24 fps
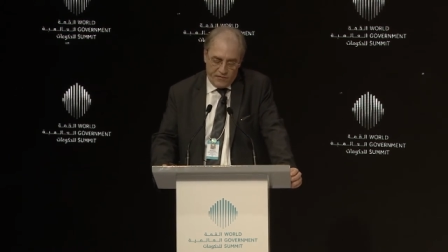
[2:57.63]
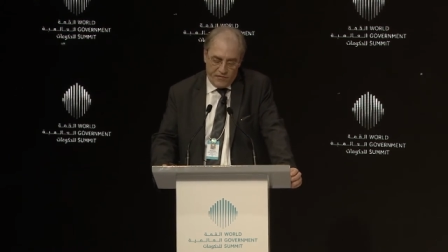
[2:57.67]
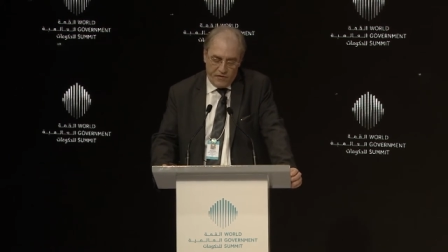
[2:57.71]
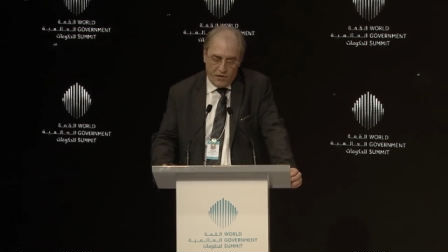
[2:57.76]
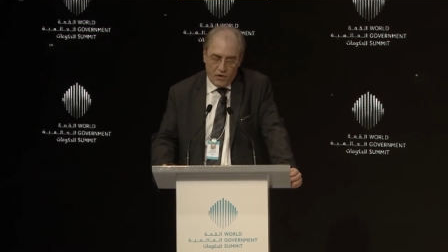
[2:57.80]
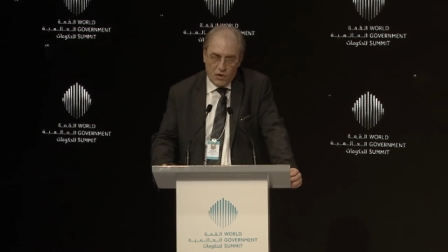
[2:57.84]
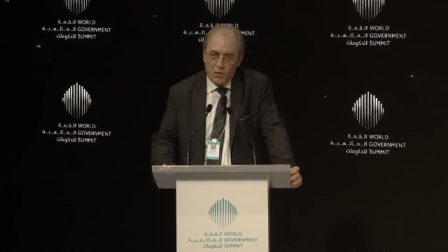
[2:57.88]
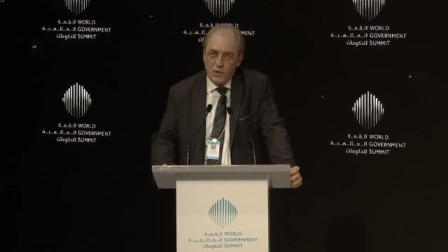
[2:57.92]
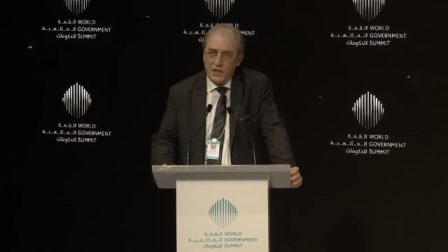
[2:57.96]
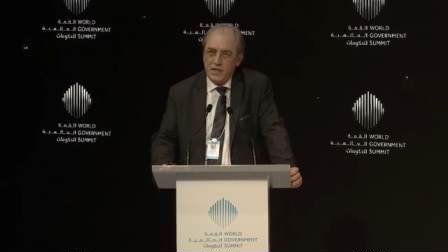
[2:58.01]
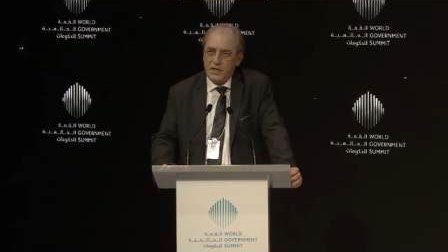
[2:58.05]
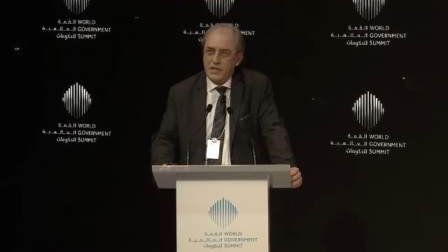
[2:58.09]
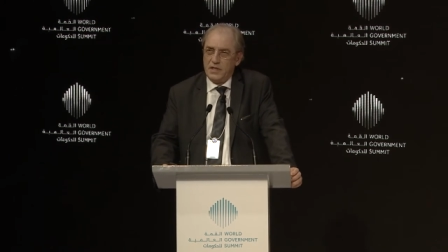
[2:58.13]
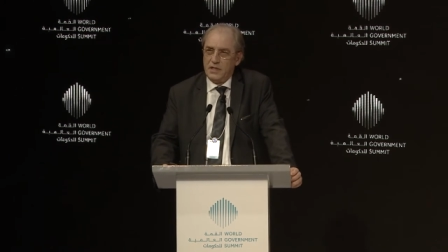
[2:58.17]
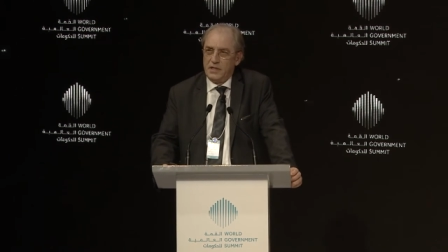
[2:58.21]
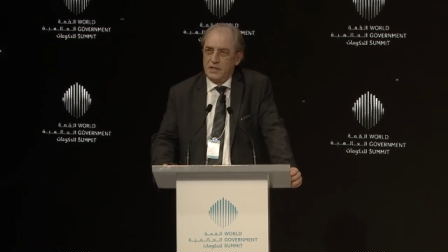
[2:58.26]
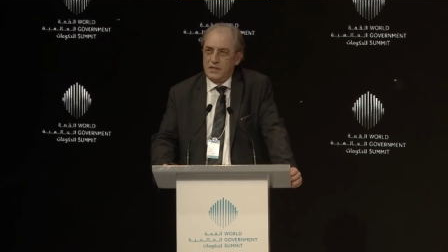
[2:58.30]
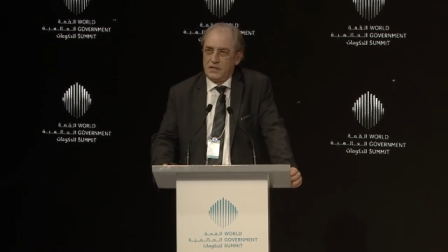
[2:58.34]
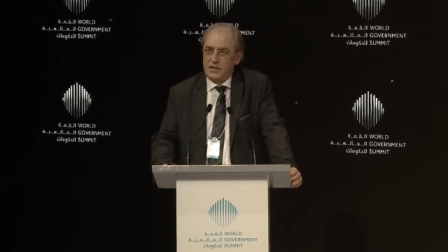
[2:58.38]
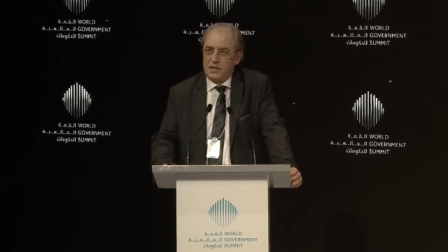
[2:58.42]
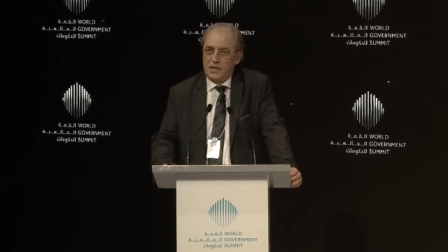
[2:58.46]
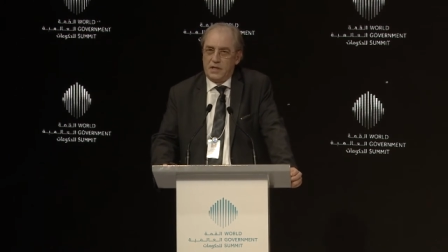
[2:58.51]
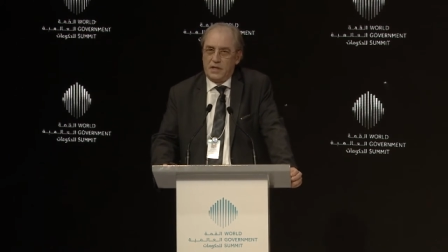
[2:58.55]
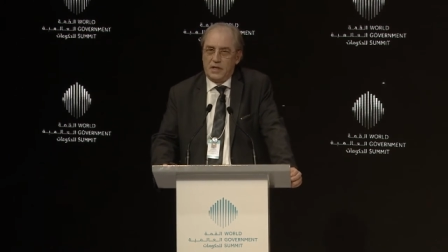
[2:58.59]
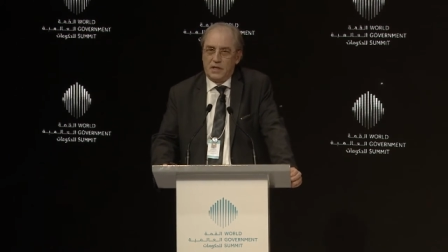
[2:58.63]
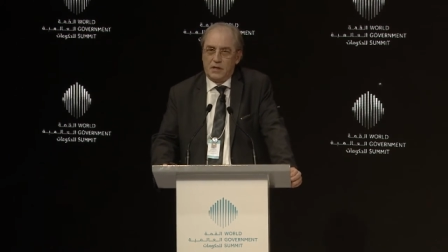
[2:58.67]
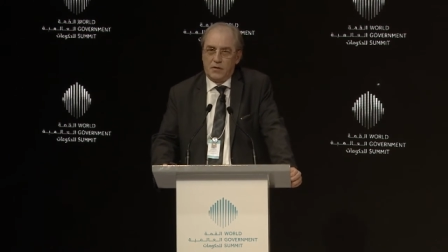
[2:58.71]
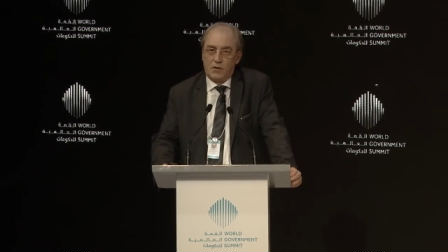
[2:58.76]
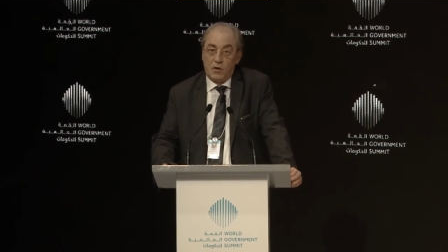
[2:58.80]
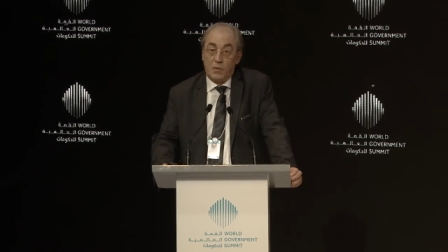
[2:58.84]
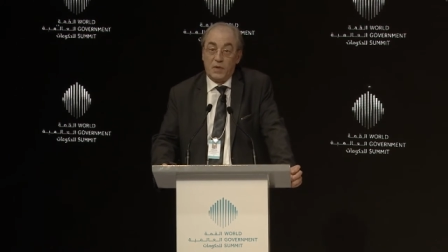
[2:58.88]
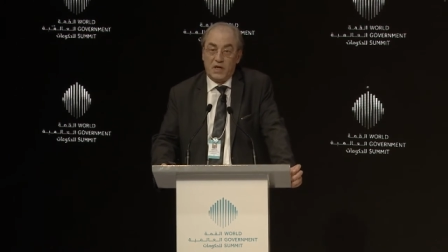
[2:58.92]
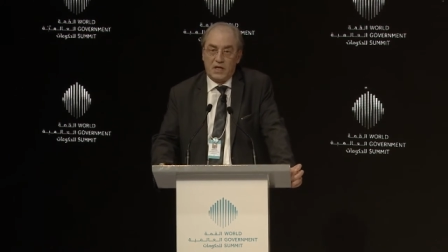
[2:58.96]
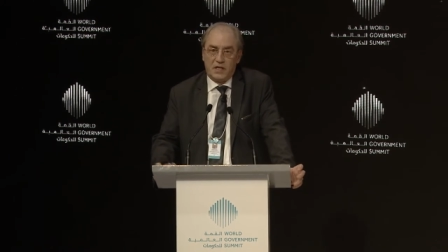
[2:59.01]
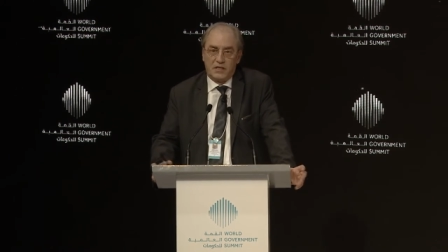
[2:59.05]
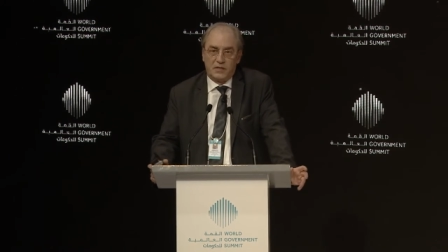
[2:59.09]
following this
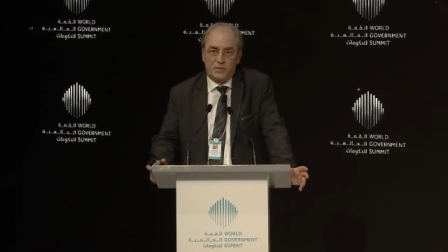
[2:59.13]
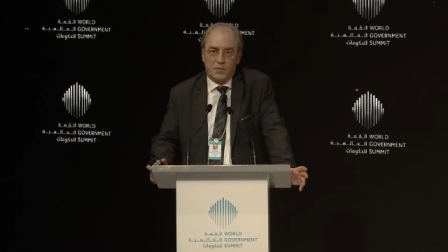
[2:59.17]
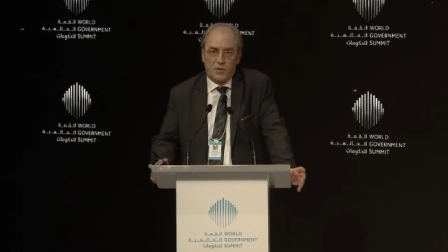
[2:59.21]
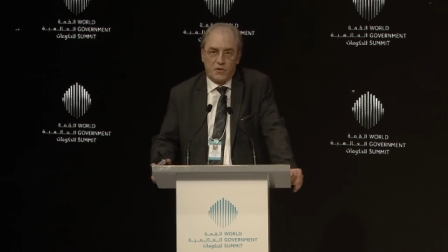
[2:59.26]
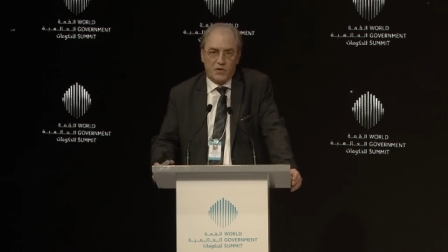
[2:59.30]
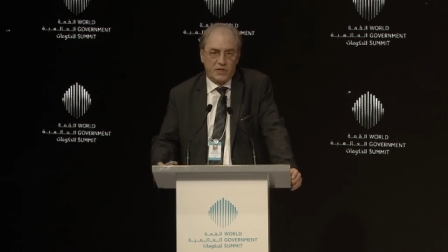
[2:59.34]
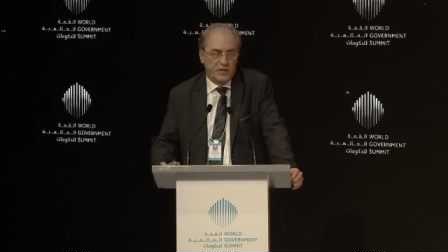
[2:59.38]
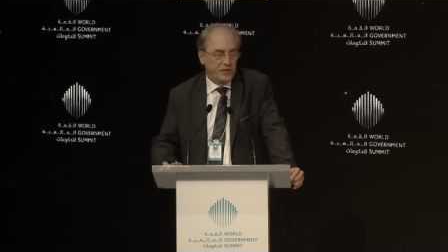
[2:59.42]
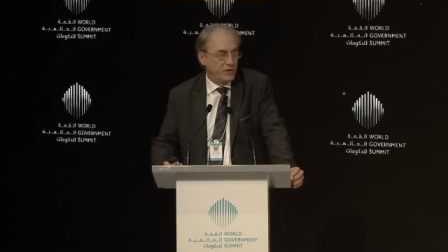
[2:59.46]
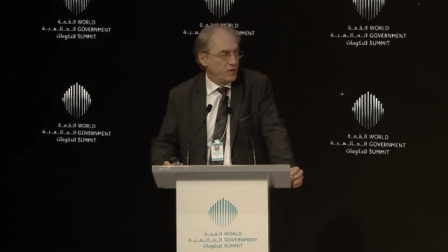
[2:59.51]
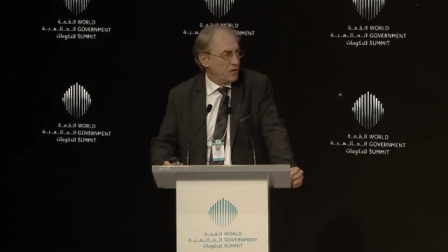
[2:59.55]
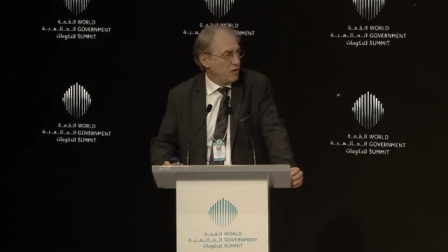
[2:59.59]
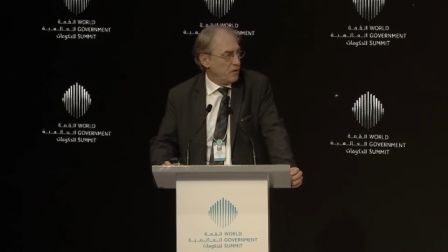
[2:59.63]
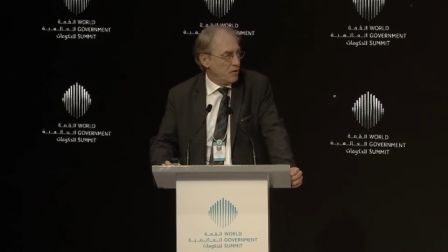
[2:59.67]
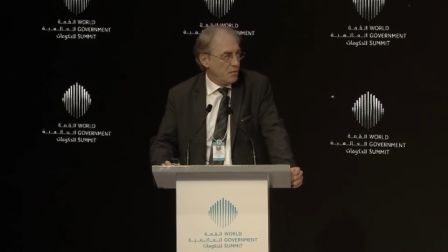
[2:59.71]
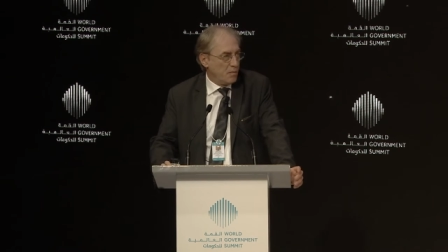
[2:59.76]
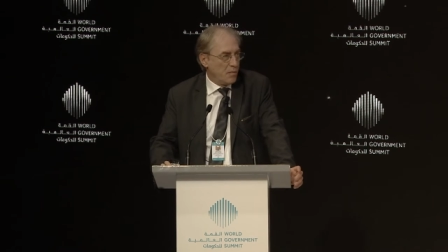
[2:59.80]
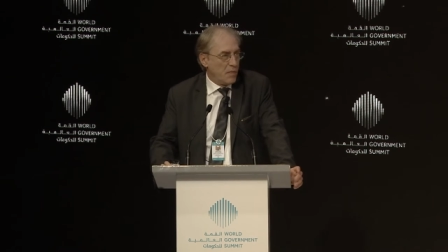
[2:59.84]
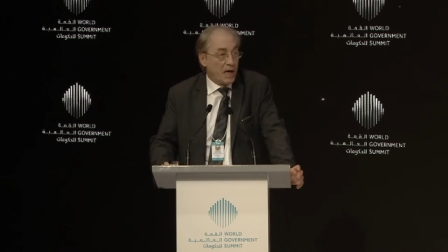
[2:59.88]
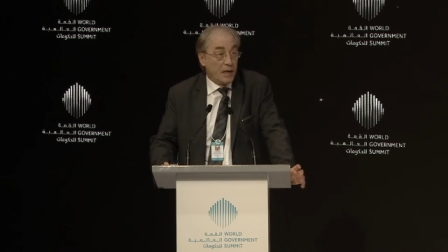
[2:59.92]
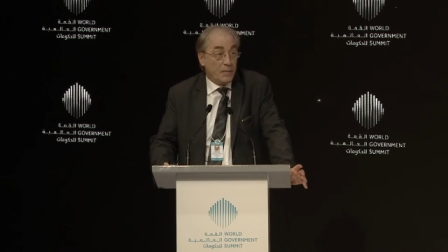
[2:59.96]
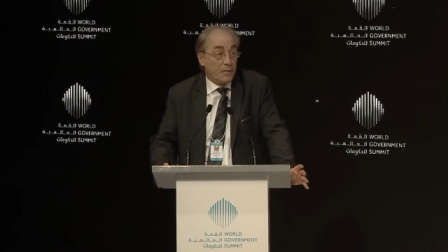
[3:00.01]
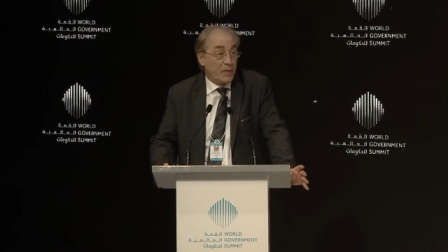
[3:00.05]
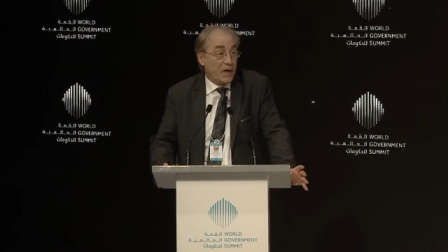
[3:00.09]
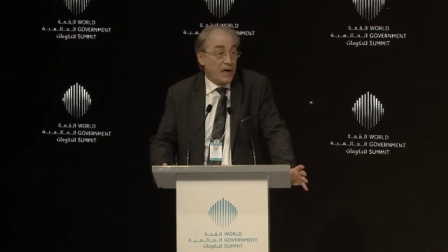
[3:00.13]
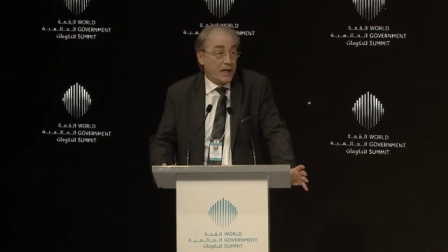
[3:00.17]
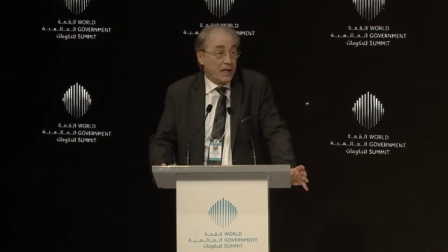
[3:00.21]
global exploration map.